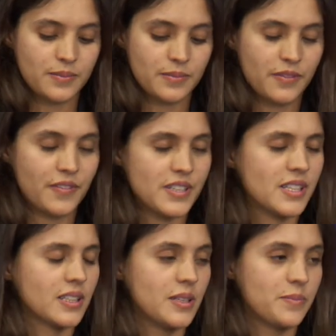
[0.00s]

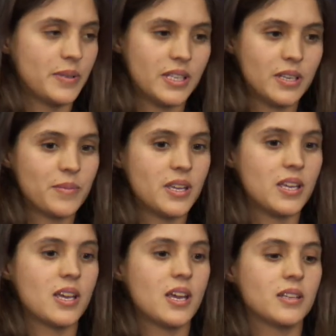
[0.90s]
physically beating
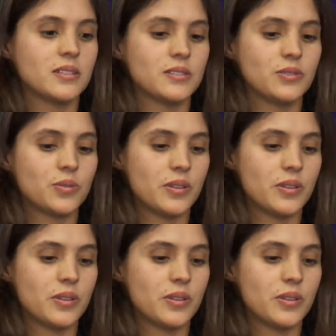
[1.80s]
me and